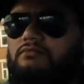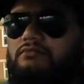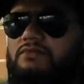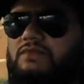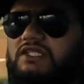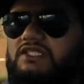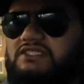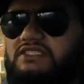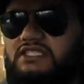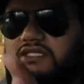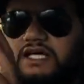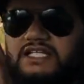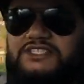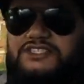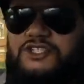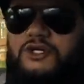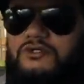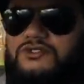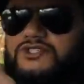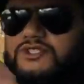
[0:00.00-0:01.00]
Slight
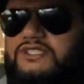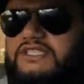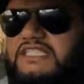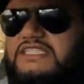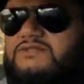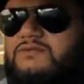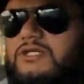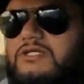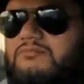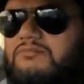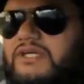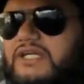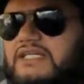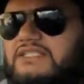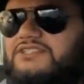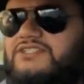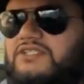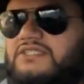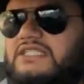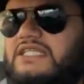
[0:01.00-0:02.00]
jolt on this one, but I
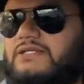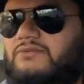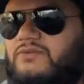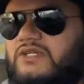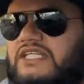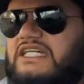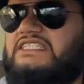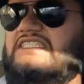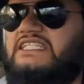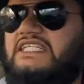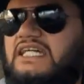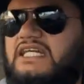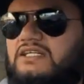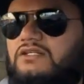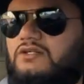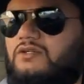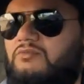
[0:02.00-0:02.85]
took that one at an angle.